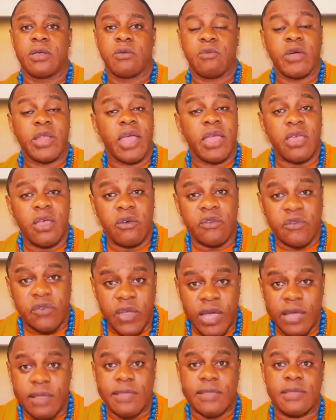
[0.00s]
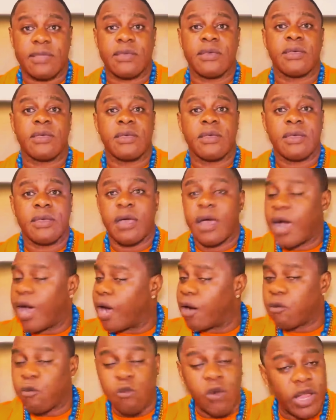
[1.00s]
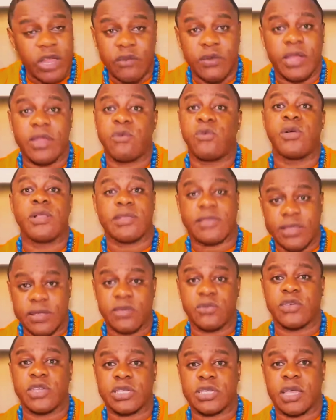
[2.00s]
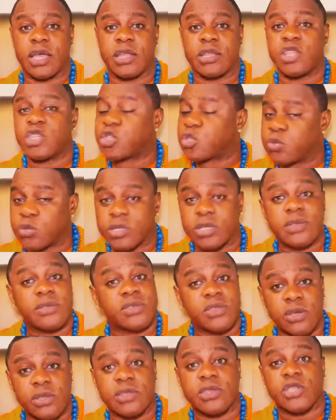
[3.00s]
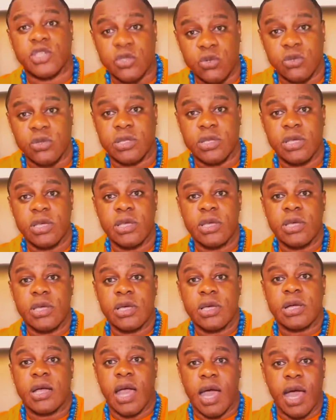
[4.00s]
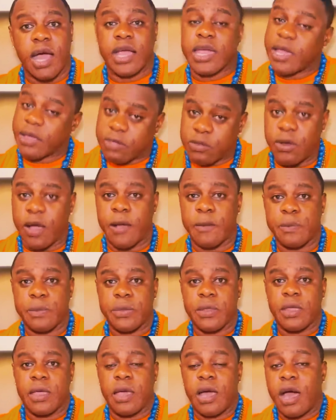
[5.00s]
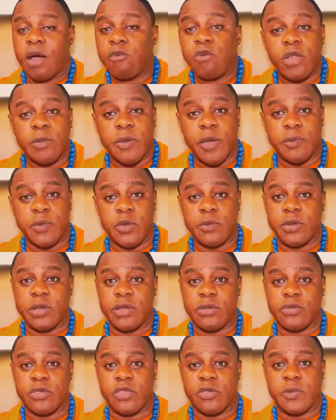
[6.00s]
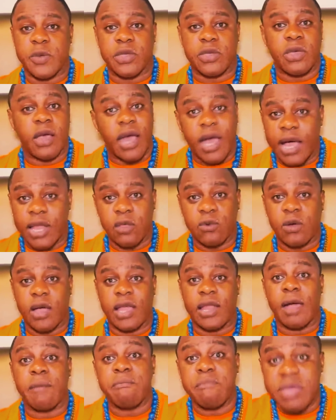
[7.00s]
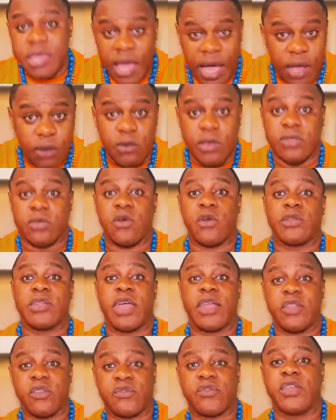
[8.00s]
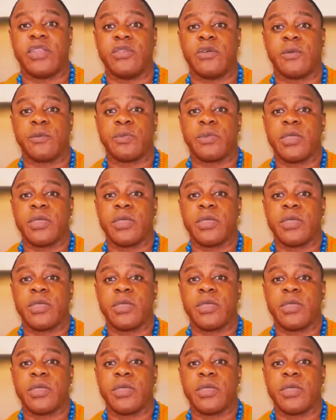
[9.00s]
Whether you're vexed or whatever the whole situation, the truth is just the truth. Cause guess what? A whole lot of people disrespect you all the while and me always go out there defend you.